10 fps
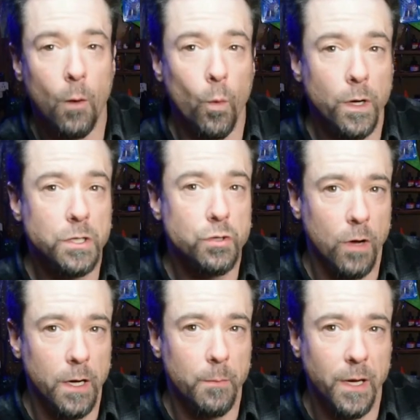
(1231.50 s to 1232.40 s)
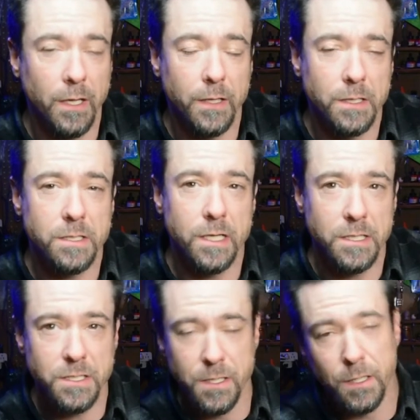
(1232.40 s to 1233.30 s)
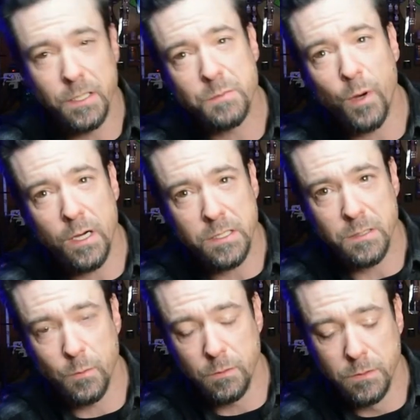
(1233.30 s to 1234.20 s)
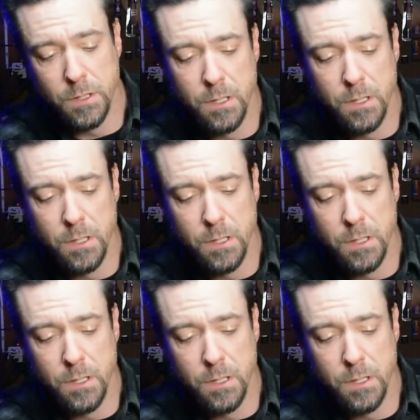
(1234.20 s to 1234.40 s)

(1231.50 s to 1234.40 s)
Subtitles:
I want to try to make this as snug as possible.